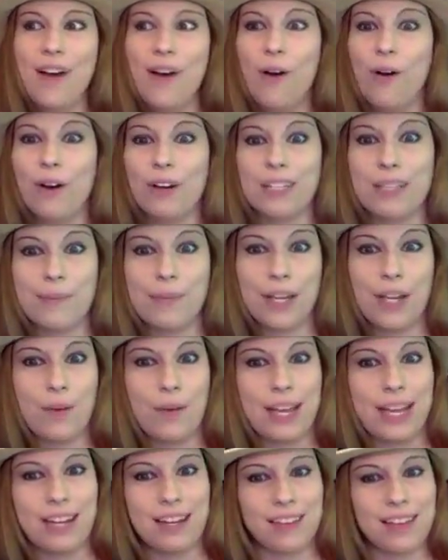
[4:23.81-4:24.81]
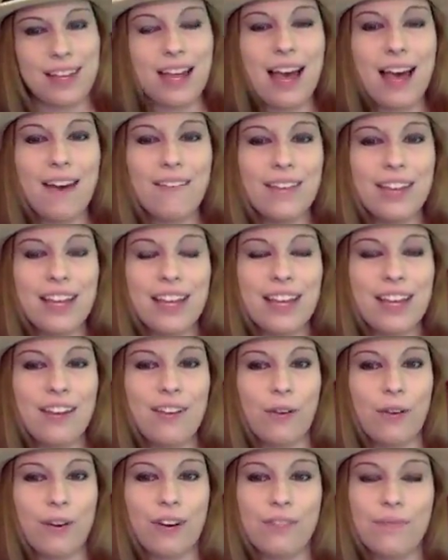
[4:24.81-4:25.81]
or something going into the oven,
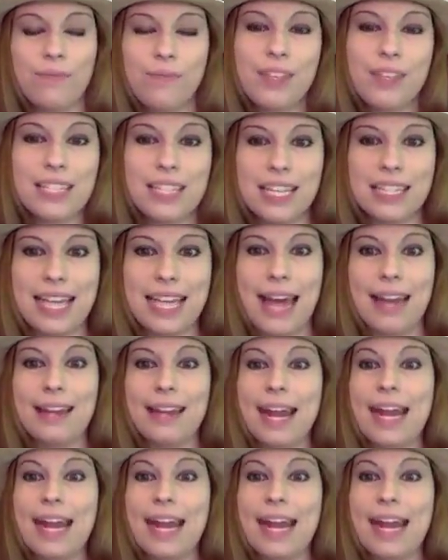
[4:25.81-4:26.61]
or things like that.